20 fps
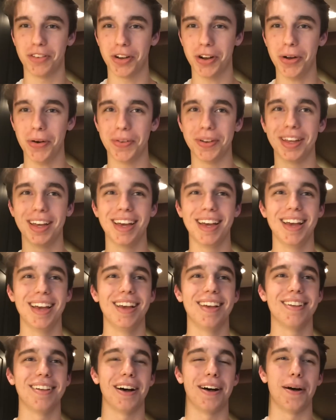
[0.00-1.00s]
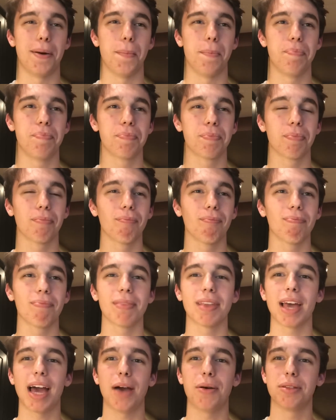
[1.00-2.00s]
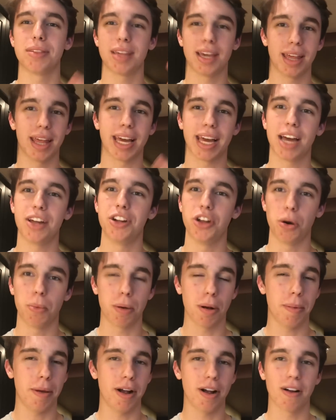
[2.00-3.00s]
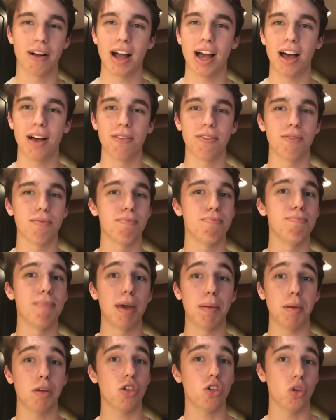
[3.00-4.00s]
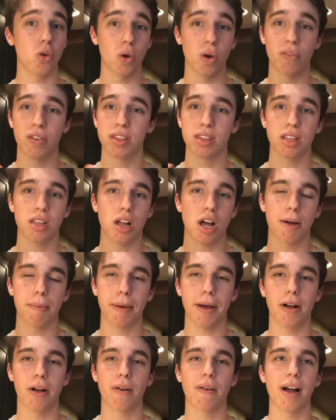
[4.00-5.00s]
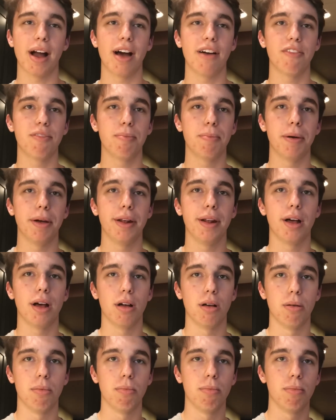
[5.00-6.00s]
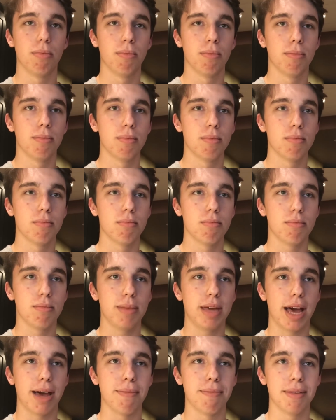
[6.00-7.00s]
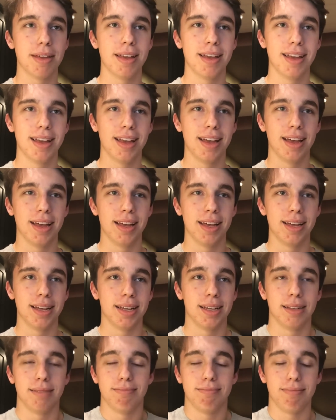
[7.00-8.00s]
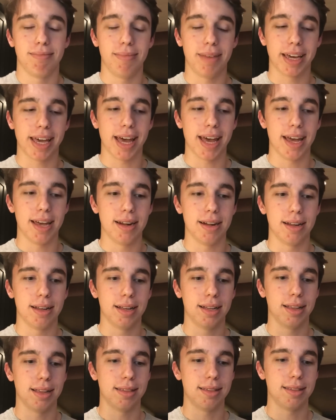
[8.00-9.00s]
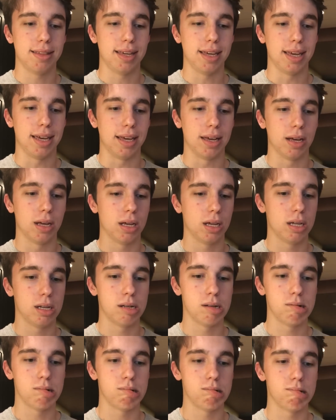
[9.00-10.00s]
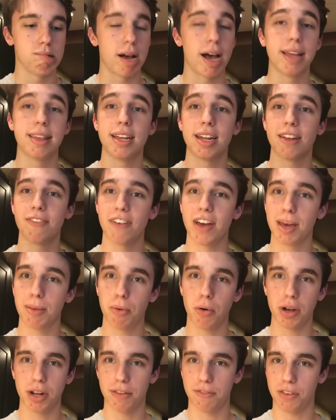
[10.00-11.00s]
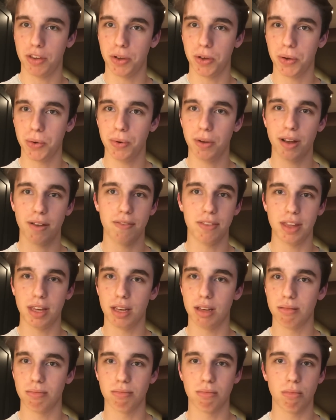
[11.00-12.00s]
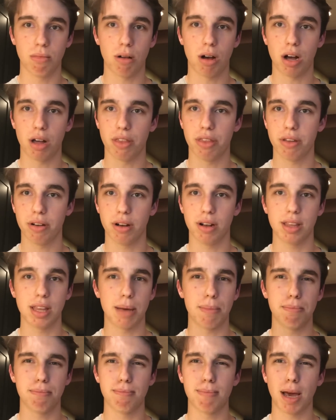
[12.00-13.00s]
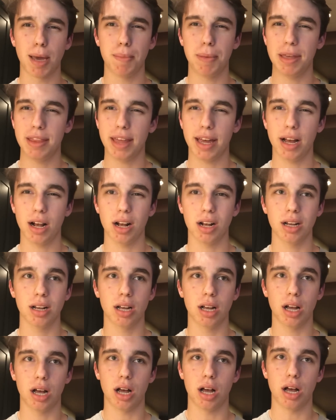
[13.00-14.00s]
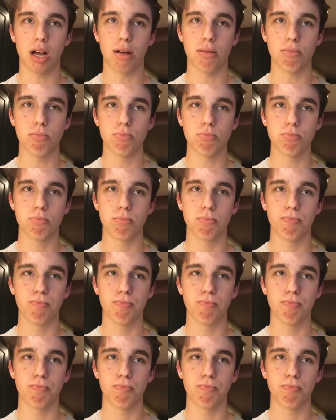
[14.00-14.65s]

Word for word: your own. Um, I would say like a note per paragraph, maybe two if it's a long paragraph, but um, yeah. Again, let's see. Identifying point of view of the author that might be there. Um,